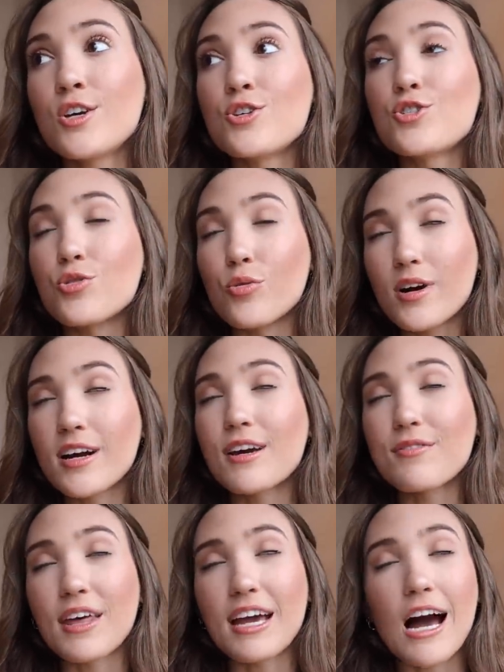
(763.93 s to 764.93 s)
short
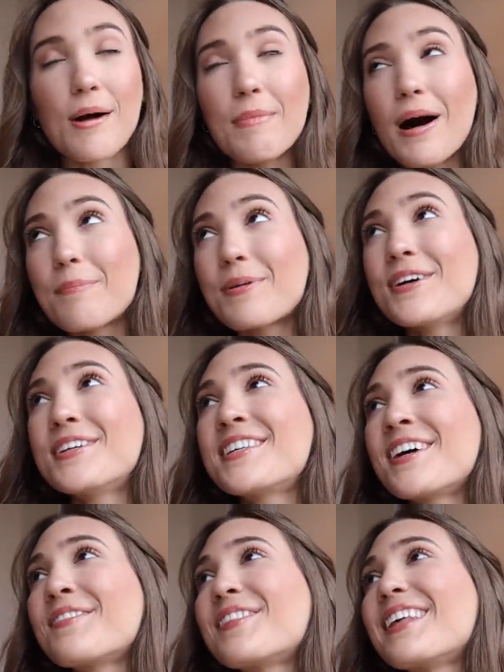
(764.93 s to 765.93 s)
if they come up or
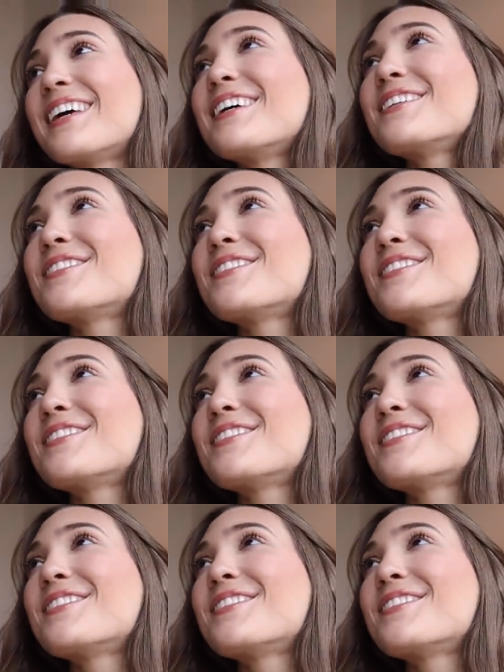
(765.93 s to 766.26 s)
something.